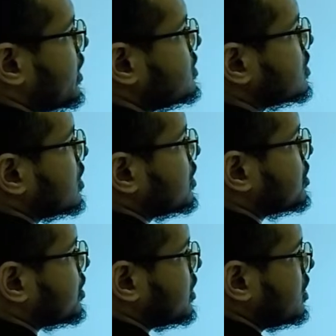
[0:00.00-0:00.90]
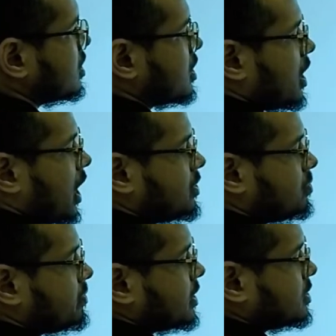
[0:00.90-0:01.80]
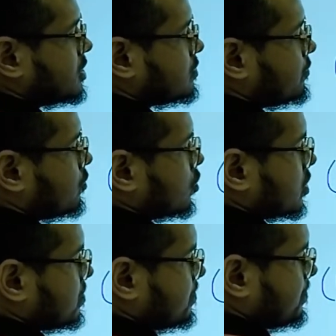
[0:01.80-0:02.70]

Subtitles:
is 3 and the base is 4,